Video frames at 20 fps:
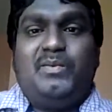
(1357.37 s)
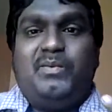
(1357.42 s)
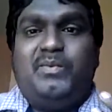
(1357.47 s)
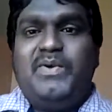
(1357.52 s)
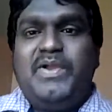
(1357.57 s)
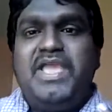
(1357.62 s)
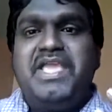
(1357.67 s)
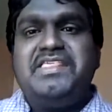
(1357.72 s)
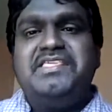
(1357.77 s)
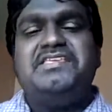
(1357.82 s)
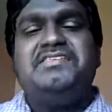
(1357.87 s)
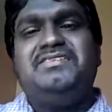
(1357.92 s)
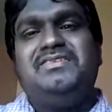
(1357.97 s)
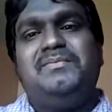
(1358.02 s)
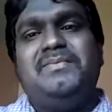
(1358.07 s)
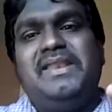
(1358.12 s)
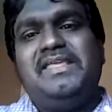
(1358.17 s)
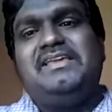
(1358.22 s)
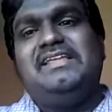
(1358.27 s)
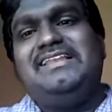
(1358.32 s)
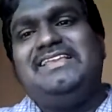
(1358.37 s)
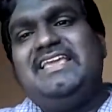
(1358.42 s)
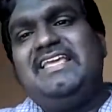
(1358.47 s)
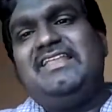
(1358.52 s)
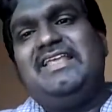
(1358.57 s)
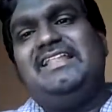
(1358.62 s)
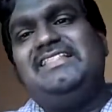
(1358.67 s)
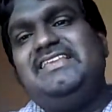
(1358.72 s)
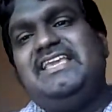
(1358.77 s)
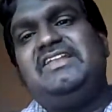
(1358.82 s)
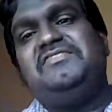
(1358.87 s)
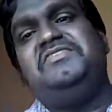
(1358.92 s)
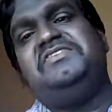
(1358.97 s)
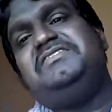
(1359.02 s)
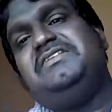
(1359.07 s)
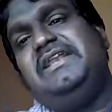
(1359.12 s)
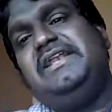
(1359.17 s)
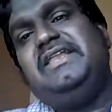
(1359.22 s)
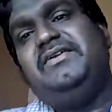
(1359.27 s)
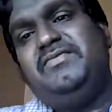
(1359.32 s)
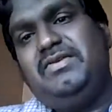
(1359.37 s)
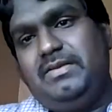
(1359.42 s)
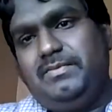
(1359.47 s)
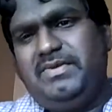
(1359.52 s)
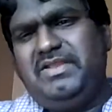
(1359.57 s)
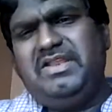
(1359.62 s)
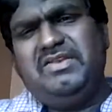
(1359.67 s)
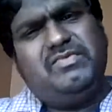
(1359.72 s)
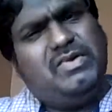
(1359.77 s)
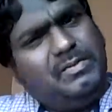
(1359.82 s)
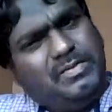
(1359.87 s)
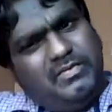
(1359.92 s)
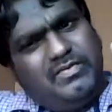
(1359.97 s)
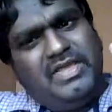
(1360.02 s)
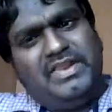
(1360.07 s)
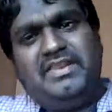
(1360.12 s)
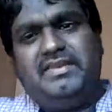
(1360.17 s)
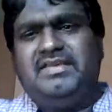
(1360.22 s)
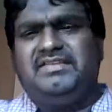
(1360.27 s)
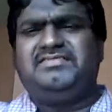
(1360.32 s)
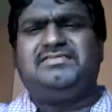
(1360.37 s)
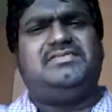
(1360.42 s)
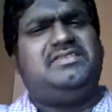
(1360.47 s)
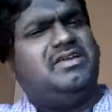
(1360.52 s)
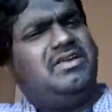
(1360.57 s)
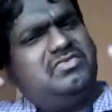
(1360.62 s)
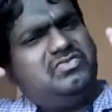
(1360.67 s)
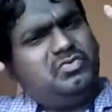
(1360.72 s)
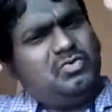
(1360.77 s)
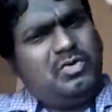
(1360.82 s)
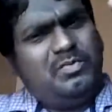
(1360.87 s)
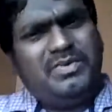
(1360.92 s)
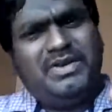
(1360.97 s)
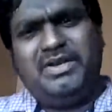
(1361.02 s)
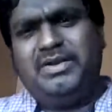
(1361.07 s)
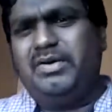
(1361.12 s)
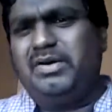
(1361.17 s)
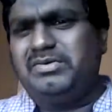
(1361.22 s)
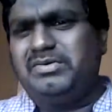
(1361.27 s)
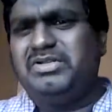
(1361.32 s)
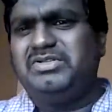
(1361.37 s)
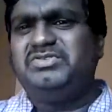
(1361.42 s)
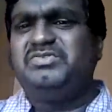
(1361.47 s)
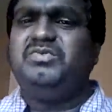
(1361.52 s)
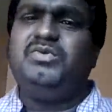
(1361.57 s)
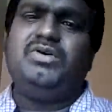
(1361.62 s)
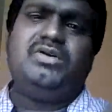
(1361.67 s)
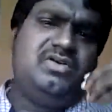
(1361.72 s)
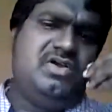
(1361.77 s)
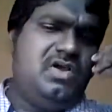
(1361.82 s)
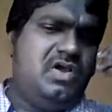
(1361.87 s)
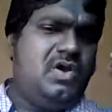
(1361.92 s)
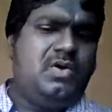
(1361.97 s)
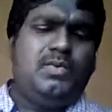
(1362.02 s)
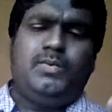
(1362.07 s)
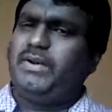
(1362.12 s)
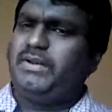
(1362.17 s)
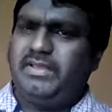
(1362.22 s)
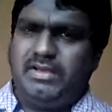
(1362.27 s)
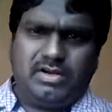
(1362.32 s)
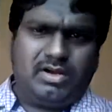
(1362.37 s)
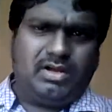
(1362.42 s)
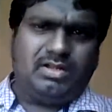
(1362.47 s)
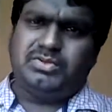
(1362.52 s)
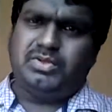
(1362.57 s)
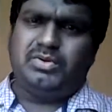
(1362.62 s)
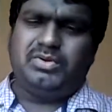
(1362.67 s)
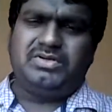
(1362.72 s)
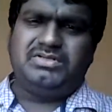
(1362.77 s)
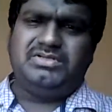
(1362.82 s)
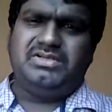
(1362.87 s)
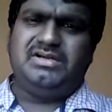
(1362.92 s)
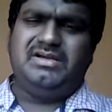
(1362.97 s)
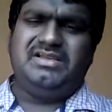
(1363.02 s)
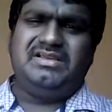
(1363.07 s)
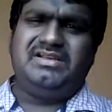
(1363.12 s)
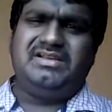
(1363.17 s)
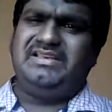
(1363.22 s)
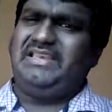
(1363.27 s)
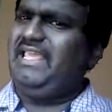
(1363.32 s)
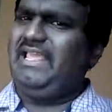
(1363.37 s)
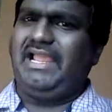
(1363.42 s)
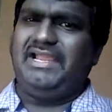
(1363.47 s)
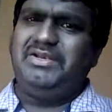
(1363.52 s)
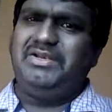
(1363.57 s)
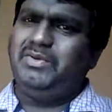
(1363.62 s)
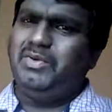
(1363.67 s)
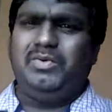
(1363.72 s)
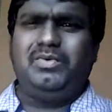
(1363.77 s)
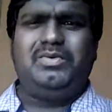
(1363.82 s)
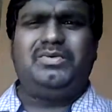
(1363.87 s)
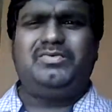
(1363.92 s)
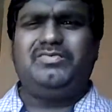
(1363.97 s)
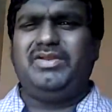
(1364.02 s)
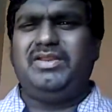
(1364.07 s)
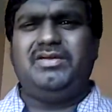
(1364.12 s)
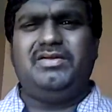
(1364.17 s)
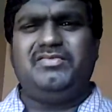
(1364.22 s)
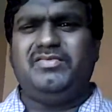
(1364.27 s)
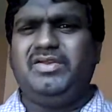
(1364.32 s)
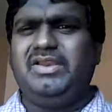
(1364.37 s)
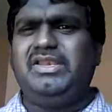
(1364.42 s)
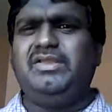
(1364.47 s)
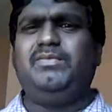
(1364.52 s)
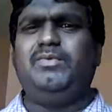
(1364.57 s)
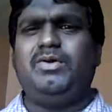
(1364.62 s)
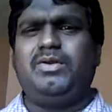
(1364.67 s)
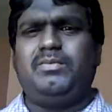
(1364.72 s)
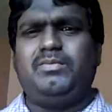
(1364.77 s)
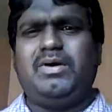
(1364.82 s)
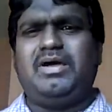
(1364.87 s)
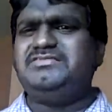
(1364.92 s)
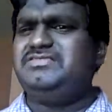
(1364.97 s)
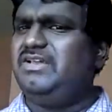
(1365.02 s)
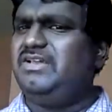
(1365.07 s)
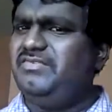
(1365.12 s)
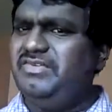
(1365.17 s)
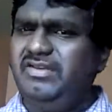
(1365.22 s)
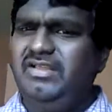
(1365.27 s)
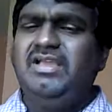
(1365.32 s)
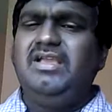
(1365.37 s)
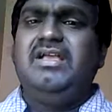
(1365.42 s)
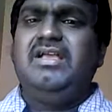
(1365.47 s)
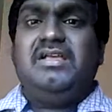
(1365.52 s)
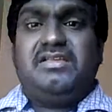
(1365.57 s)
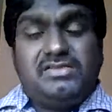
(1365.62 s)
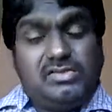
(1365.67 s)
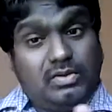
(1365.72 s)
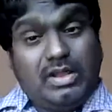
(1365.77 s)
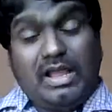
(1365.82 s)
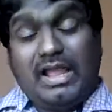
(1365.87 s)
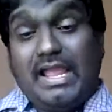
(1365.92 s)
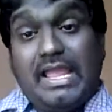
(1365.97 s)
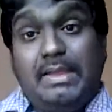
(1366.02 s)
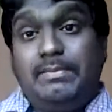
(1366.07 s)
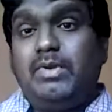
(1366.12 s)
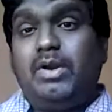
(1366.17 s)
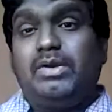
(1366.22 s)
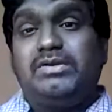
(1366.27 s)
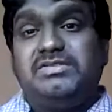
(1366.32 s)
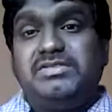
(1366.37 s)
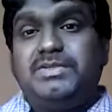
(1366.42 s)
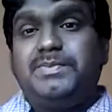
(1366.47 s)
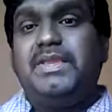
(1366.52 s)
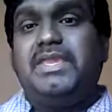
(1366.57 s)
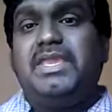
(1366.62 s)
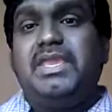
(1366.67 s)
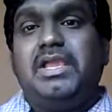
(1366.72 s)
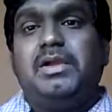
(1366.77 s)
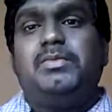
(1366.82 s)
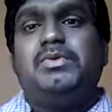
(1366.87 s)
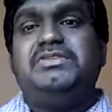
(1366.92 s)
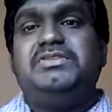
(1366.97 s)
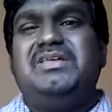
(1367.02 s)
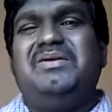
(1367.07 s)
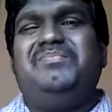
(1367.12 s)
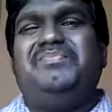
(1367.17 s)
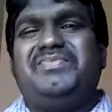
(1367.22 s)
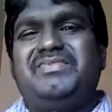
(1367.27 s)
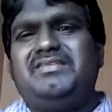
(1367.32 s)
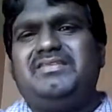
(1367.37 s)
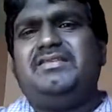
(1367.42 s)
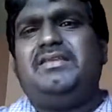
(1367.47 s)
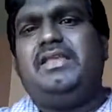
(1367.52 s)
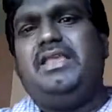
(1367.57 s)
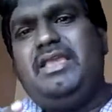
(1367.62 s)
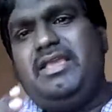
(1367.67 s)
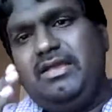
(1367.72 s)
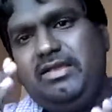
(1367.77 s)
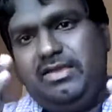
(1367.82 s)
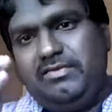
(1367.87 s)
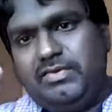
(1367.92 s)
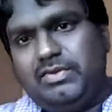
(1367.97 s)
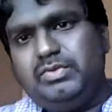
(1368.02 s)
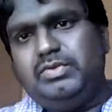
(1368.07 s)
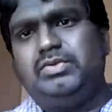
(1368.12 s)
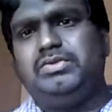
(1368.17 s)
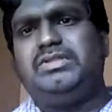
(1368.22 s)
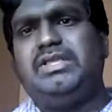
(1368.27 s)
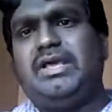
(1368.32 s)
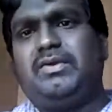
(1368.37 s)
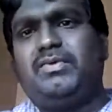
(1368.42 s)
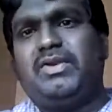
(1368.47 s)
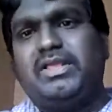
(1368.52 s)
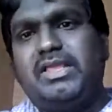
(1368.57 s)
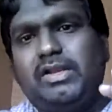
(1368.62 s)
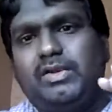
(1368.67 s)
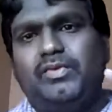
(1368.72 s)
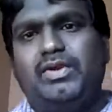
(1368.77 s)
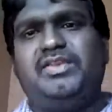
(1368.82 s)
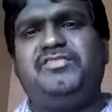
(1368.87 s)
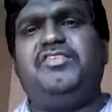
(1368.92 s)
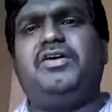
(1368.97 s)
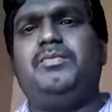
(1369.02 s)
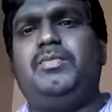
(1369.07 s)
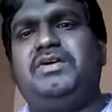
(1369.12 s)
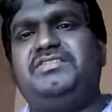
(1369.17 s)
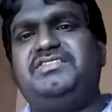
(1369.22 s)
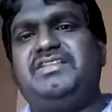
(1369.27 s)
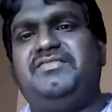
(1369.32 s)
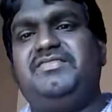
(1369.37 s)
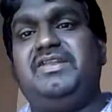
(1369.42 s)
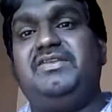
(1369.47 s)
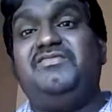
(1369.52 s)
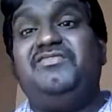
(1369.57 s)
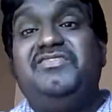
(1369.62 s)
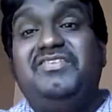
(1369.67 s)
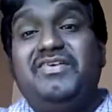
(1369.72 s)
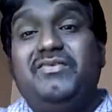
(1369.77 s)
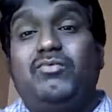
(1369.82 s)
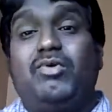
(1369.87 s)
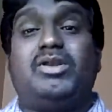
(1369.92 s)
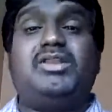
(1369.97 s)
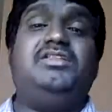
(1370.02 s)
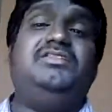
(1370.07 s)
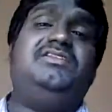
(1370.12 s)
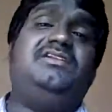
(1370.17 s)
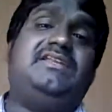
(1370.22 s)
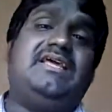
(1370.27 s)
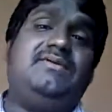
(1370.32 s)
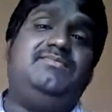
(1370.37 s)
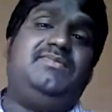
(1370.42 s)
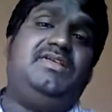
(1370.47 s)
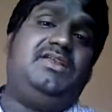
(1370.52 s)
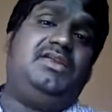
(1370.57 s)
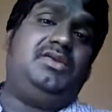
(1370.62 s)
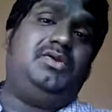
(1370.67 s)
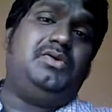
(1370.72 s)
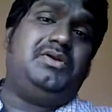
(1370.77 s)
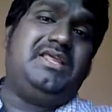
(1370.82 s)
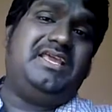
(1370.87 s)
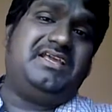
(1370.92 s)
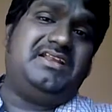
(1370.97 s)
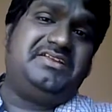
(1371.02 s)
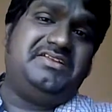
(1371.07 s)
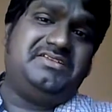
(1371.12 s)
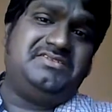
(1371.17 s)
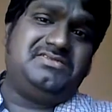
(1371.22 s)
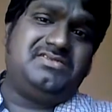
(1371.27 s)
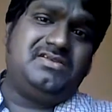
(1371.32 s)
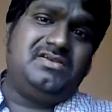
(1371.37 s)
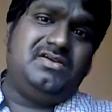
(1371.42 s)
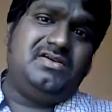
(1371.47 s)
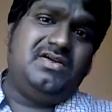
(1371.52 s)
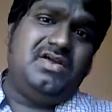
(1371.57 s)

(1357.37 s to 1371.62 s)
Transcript: where is the medical care, healthcare facility will be? It will be very nice. There are so many doctors who are working all throughout the day, I know, 24/7. So I am not speaking about them. Again, even though they are working 24/7, what is the time they need to take rest?